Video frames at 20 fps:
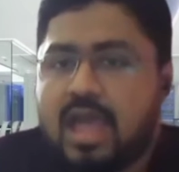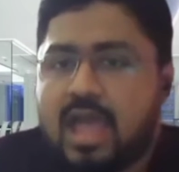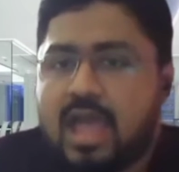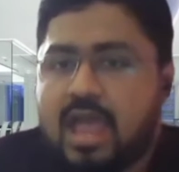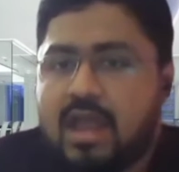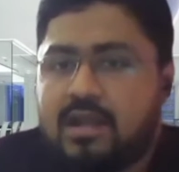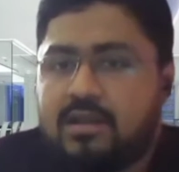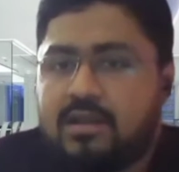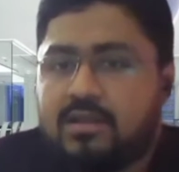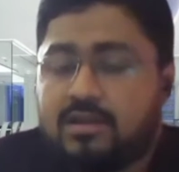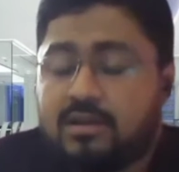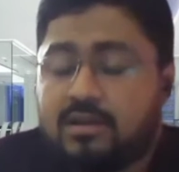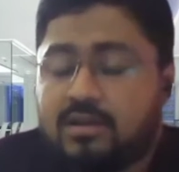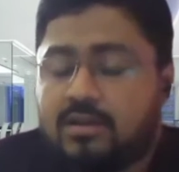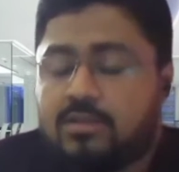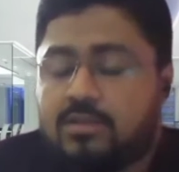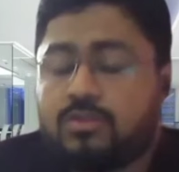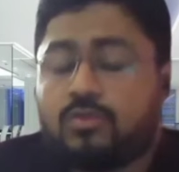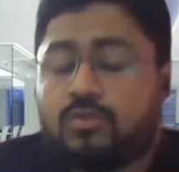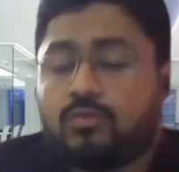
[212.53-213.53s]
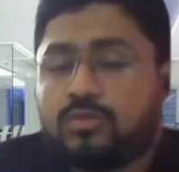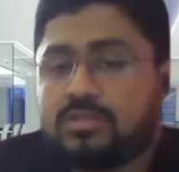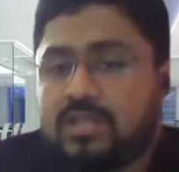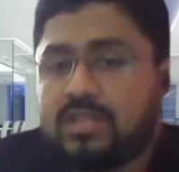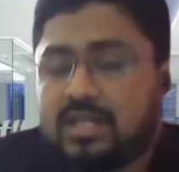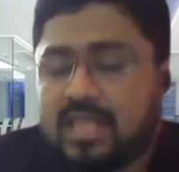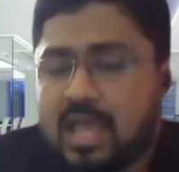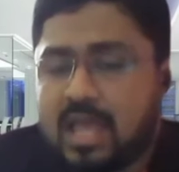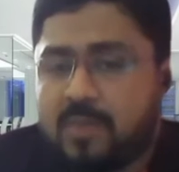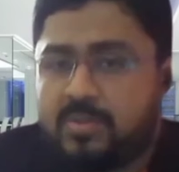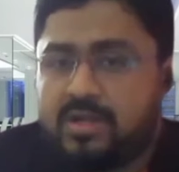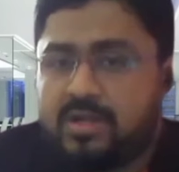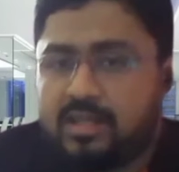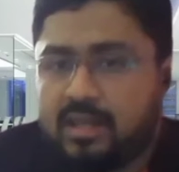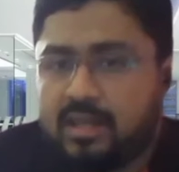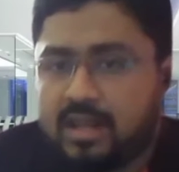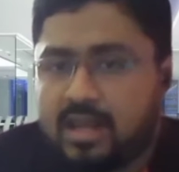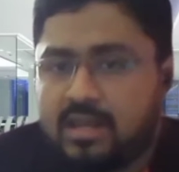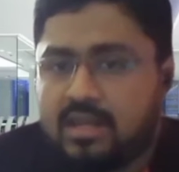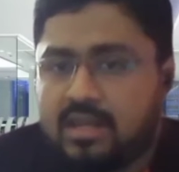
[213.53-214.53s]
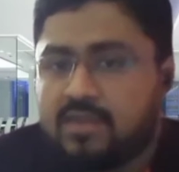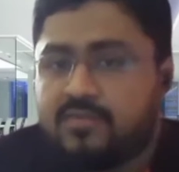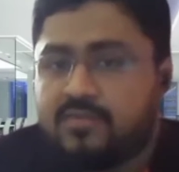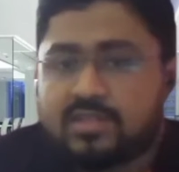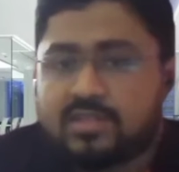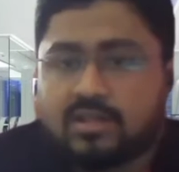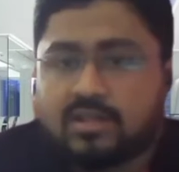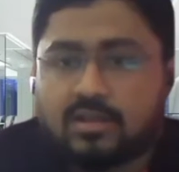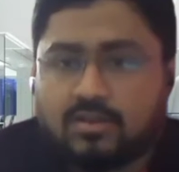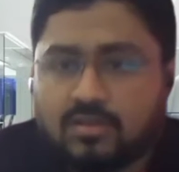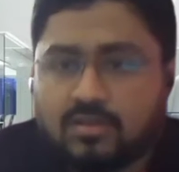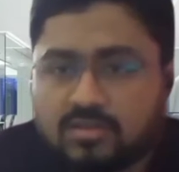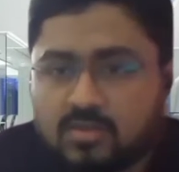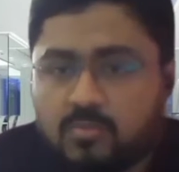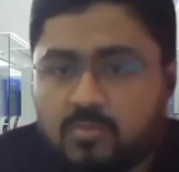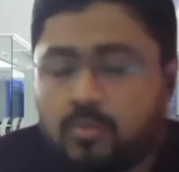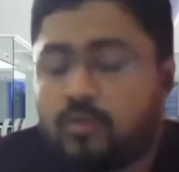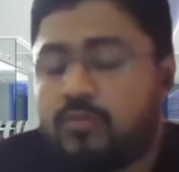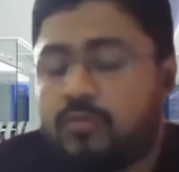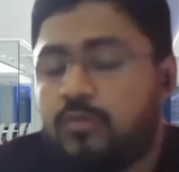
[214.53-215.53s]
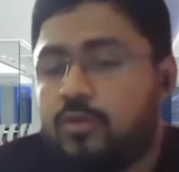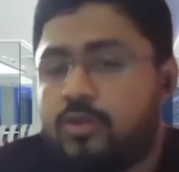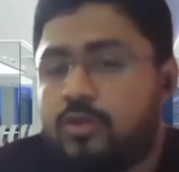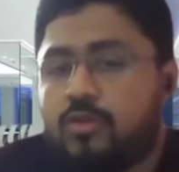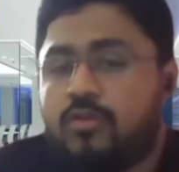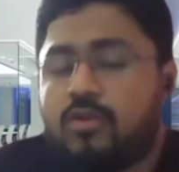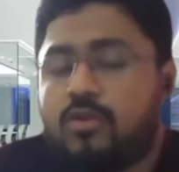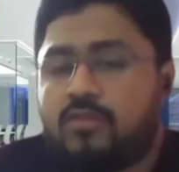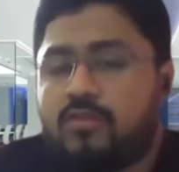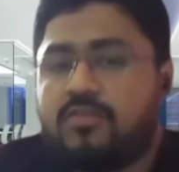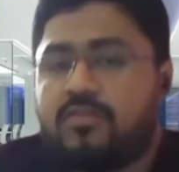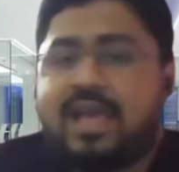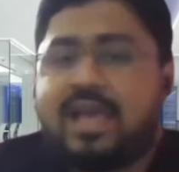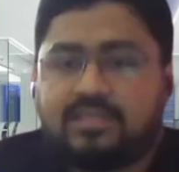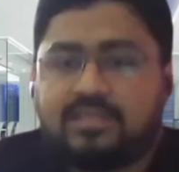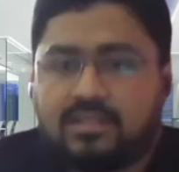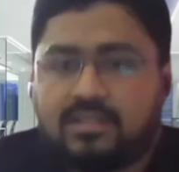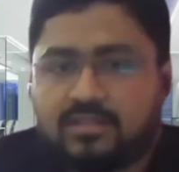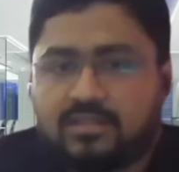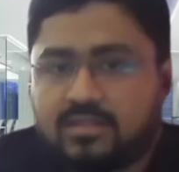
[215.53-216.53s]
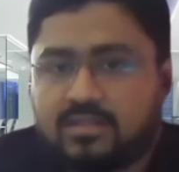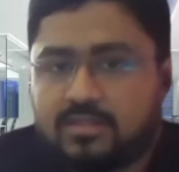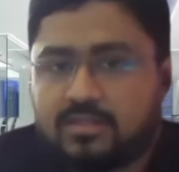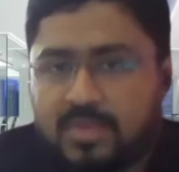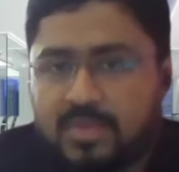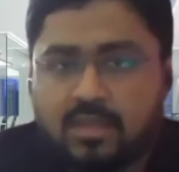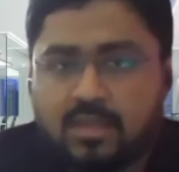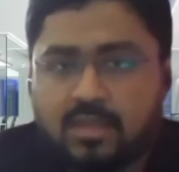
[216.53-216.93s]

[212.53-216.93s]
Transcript: and use that capital and invest across a portfolio of assets.